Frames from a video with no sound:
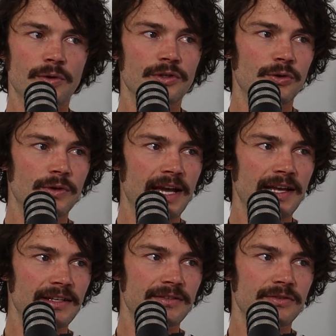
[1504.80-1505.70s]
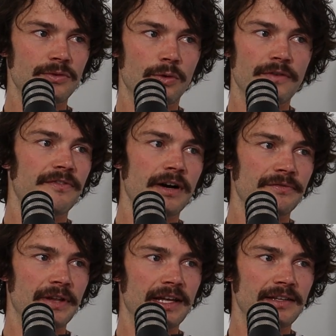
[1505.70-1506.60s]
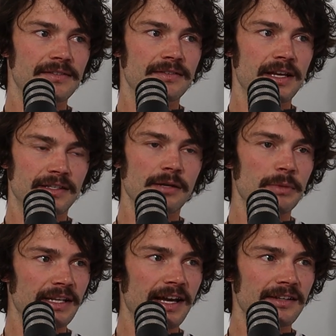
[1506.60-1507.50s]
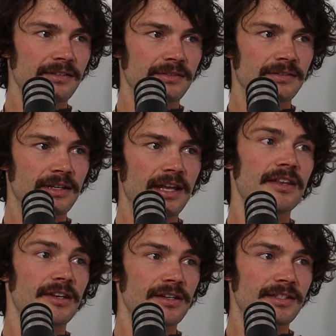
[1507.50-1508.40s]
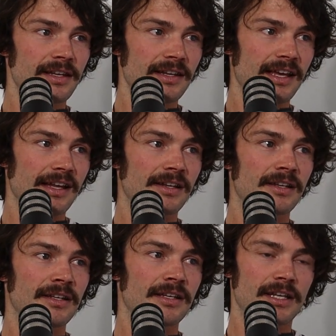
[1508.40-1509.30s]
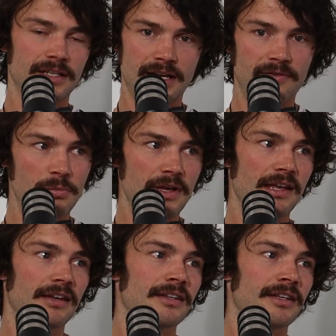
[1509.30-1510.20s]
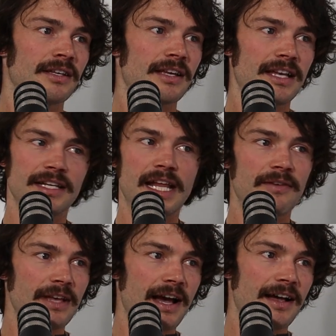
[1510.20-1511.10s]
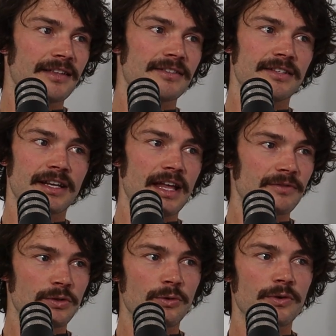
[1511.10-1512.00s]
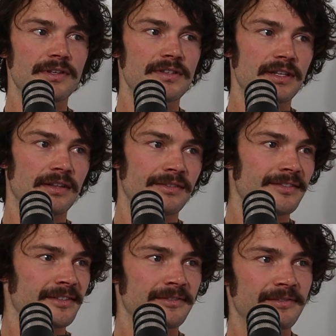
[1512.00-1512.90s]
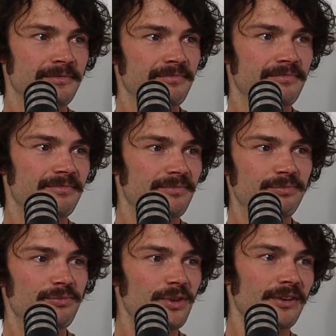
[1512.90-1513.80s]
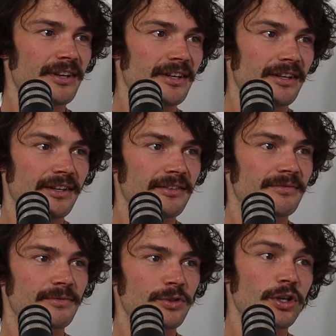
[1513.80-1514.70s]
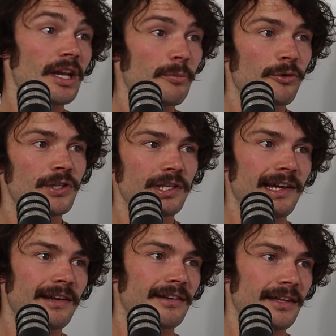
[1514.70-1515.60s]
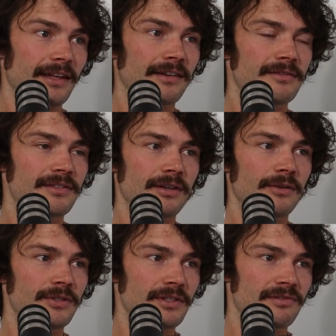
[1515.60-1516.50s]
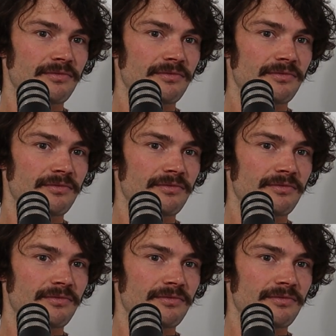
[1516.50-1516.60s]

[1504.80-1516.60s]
2 days, or in 5 days, it's going to be done. And then you just sit down and you can have a beer and you're going to have yarns and you're going to have stories and you're going to appreciate it. So just